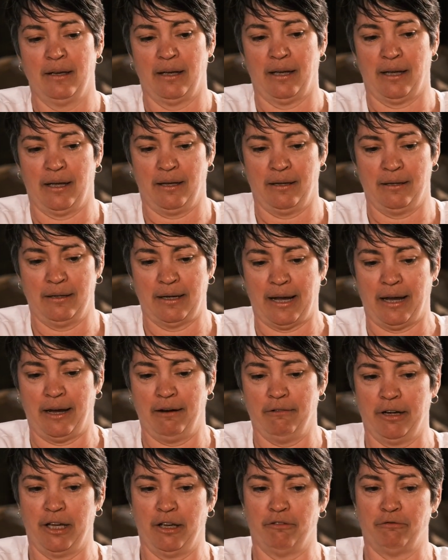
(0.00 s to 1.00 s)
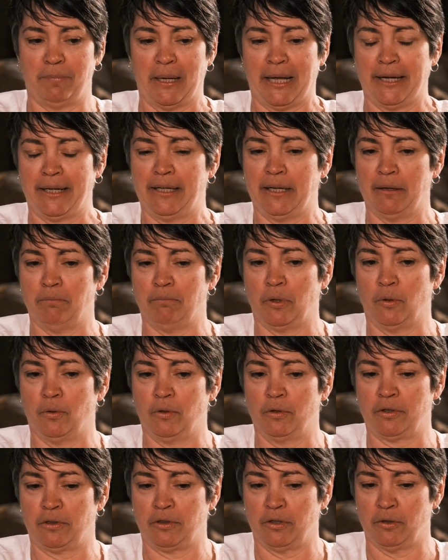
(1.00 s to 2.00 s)
an area of blanket
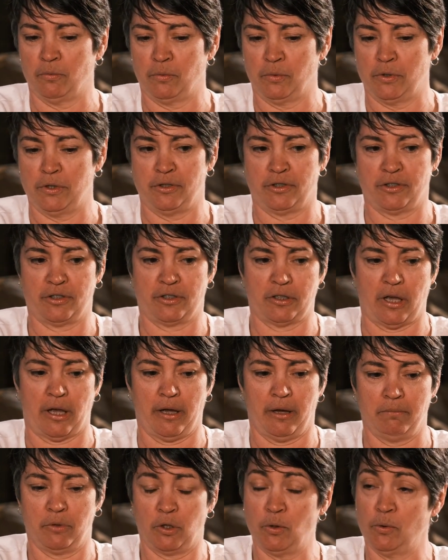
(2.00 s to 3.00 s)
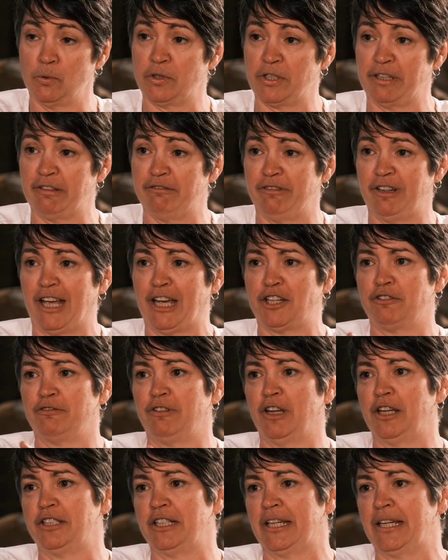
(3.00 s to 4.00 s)
bog that was causing flash
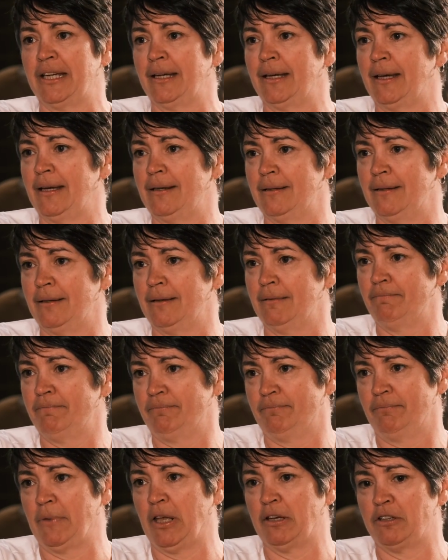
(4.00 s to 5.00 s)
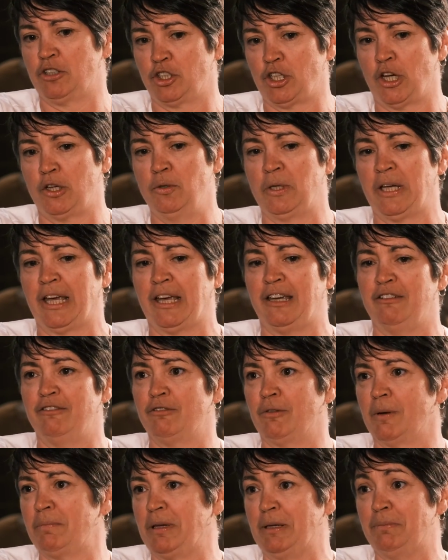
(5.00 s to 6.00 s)
flooding in a show cave
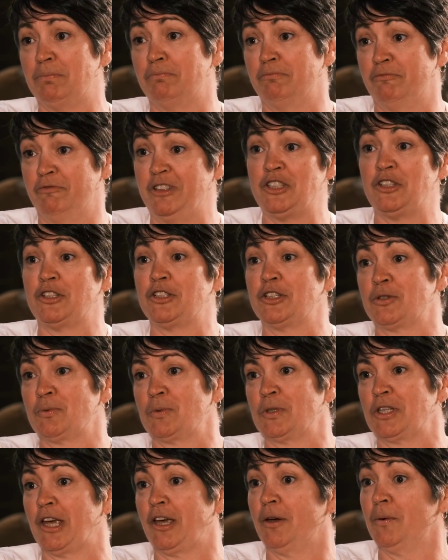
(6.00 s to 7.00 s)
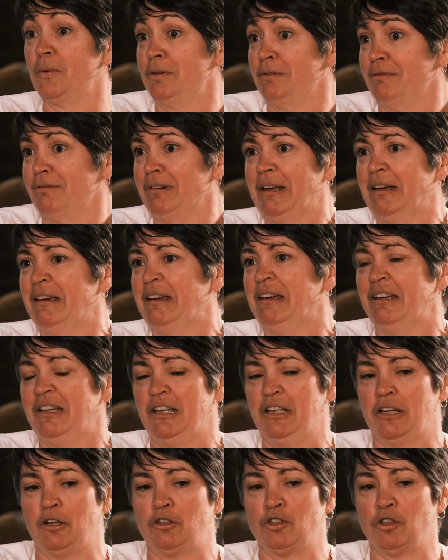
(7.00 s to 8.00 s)
where visitors would go, and
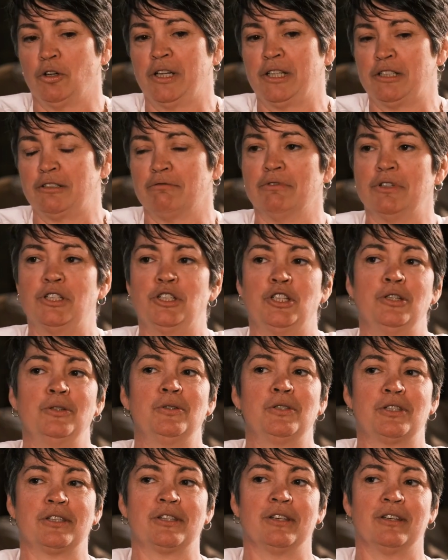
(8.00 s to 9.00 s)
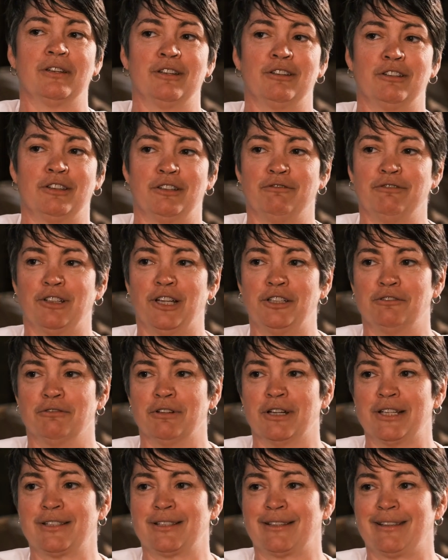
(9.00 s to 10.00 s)
trying to reduce the flood
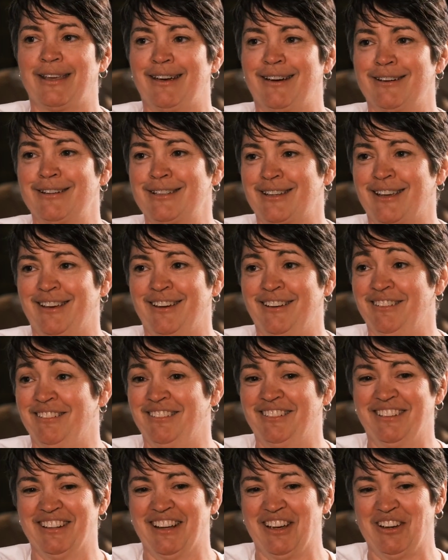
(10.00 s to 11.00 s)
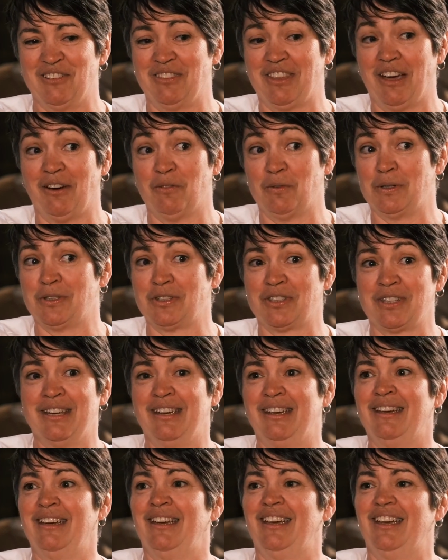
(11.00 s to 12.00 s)
risk there. So that was
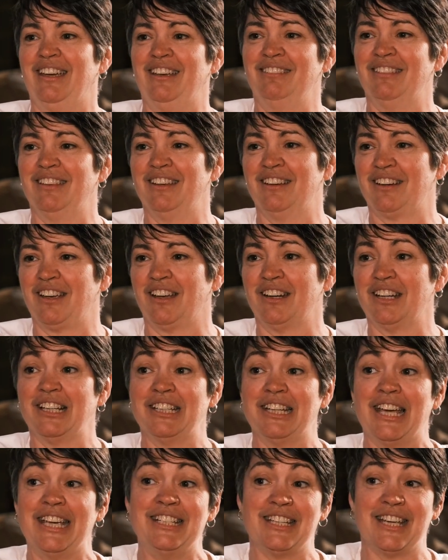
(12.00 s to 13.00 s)
in the kind of late